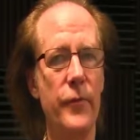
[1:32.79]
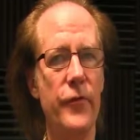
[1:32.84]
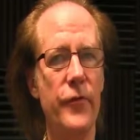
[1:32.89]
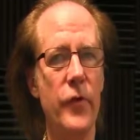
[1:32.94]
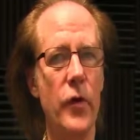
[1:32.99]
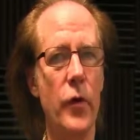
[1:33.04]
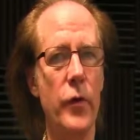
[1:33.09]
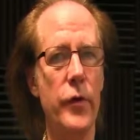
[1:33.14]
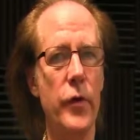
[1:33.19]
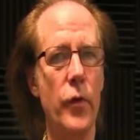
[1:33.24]

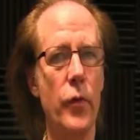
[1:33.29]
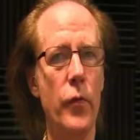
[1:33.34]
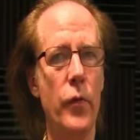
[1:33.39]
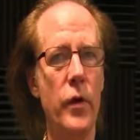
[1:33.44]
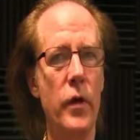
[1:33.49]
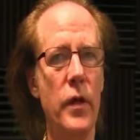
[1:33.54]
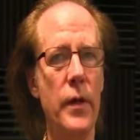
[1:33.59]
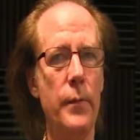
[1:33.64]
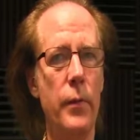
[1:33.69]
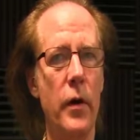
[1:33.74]
So you're
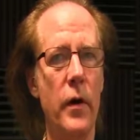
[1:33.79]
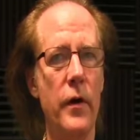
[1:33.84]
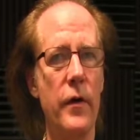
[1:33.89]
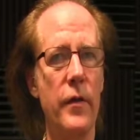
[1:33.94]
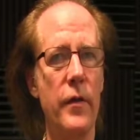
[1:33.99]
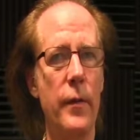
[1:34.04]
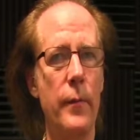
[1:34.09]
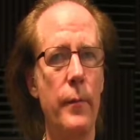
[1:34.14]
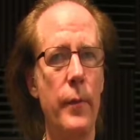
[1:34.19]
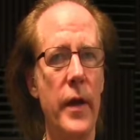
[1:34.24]
really part
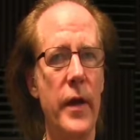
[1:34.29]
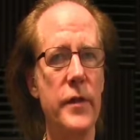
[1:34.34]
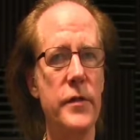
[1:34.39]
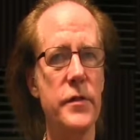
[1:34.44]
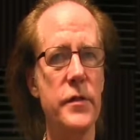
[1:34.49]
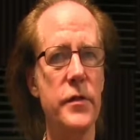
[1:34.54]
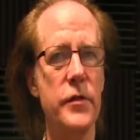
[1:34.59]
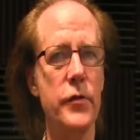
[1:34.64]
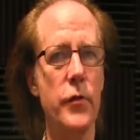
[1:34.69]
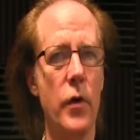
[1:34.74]
of the
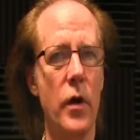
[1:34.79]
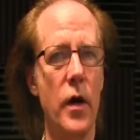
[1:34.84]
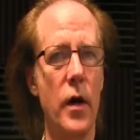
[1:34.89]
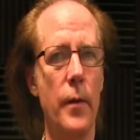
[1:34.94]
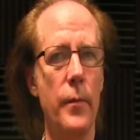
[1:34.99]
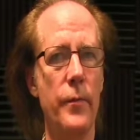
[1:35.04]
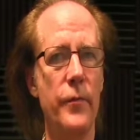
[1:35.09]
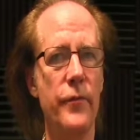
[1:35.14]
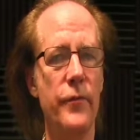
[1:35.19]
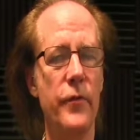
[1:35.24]
bass and
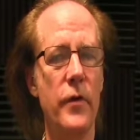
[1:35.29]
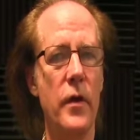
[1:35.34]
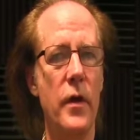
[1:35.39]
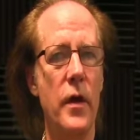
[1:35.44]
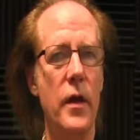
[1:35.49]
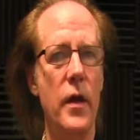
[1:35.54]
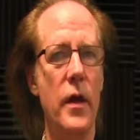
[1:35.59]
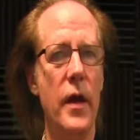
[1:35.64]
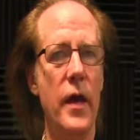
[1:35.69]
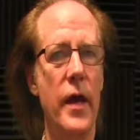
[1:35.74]
drums,
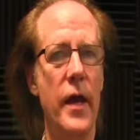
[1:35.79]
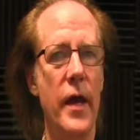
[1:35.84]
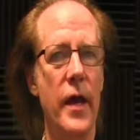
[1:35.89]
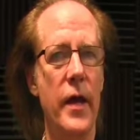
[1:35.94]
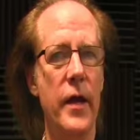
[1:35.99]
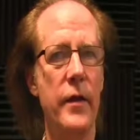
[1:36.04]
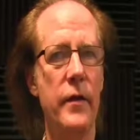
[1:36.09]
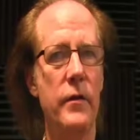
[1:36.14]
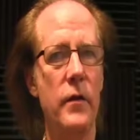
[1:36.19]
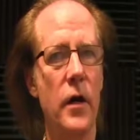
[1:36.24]

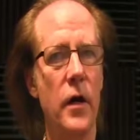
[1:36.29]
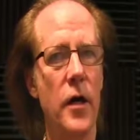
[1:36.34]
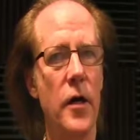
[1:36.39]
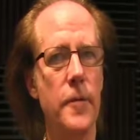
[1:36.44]
and